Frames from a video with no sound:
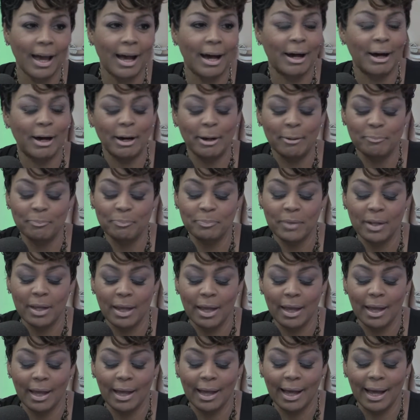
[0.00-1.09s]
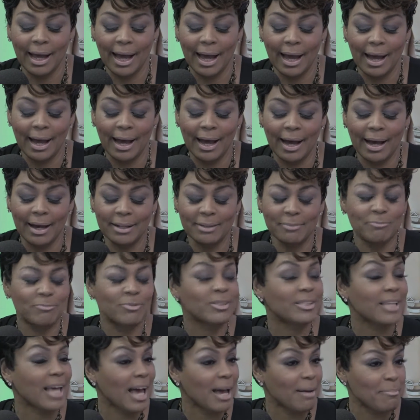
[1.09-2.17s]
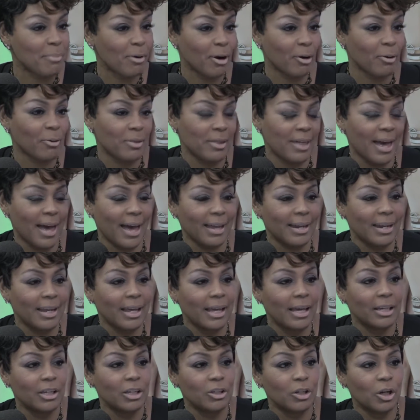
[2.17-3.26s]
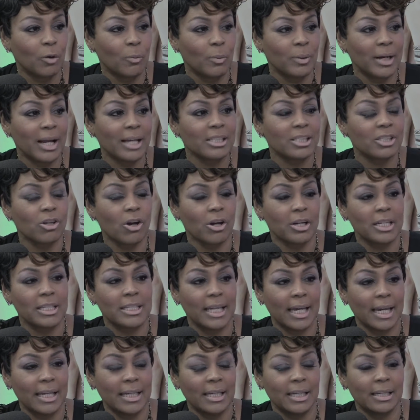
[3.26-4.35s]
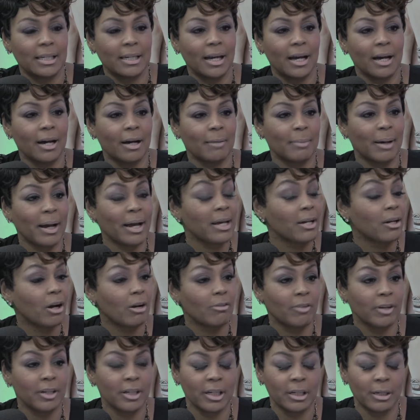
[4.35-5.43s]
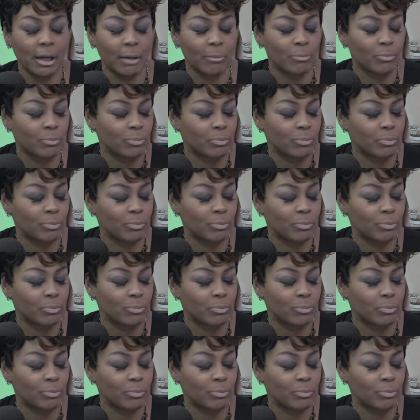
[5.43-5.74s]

Um, Sidebar on that, when I started dating, I had already, I